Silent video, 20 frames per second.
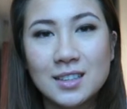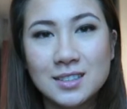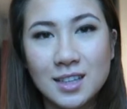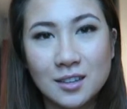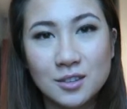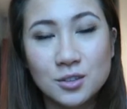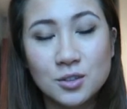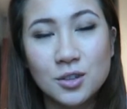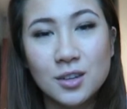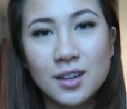
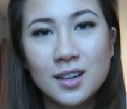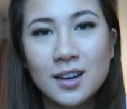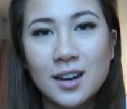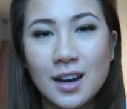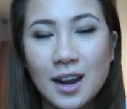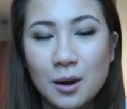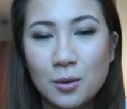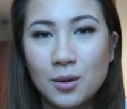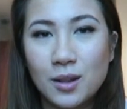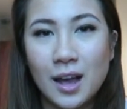sunscreen
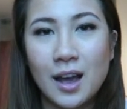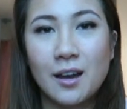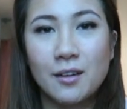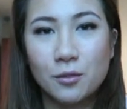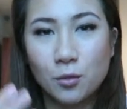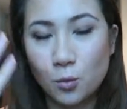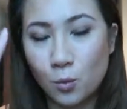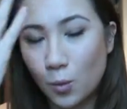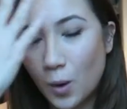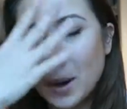and I will
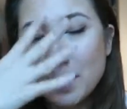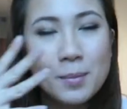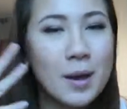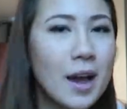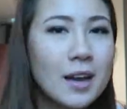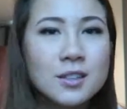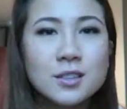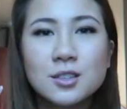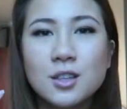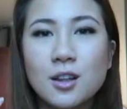have white
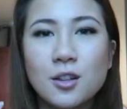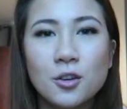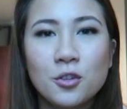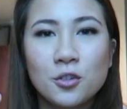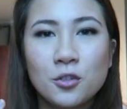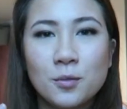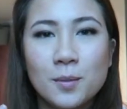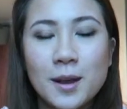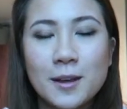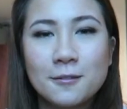patches all
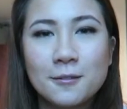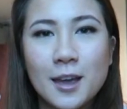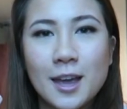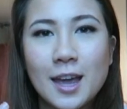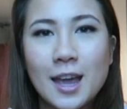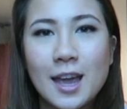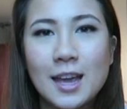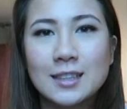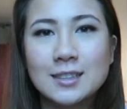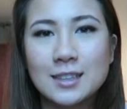over my
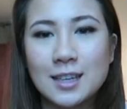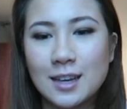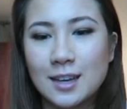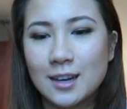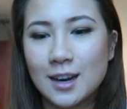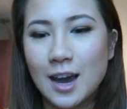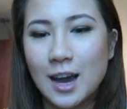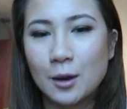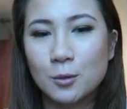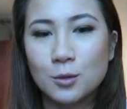face
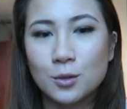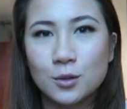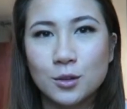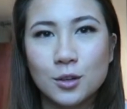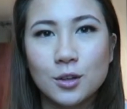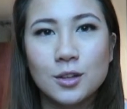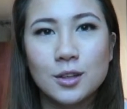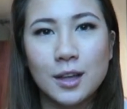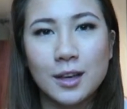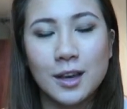and I will
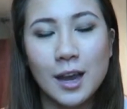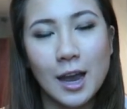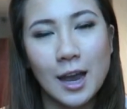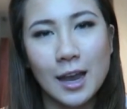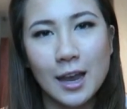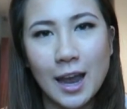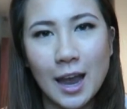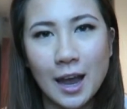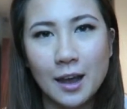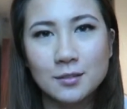look like
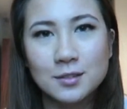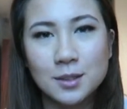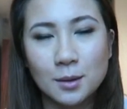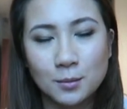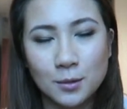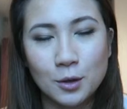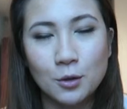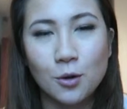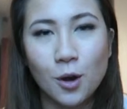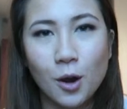I have
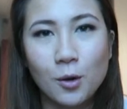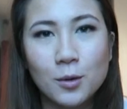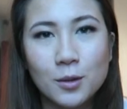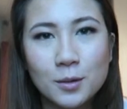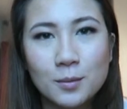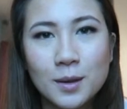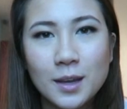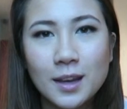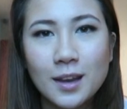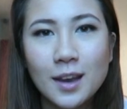something wrong
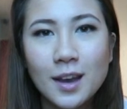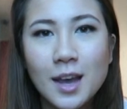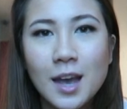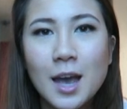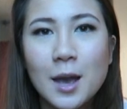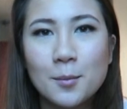with me,